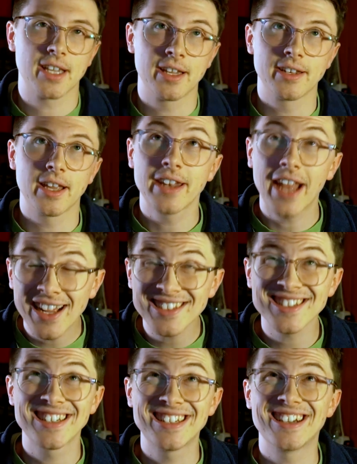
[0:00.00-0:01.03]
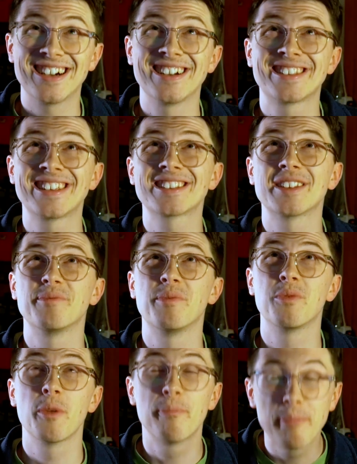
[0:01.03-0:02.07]
And actually, I think that
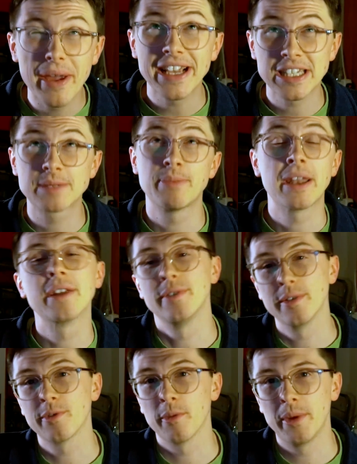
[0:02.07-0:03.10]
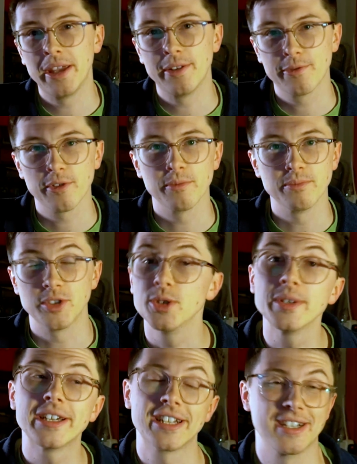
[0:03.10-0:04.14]
the biggest benefit for me from
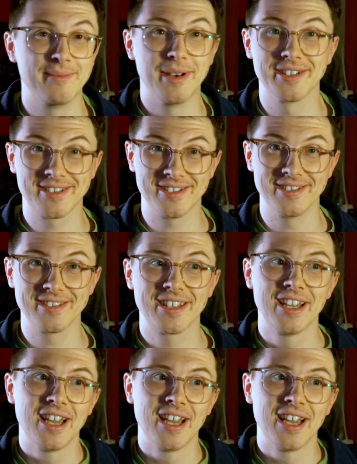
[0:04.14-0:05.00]
doing a master's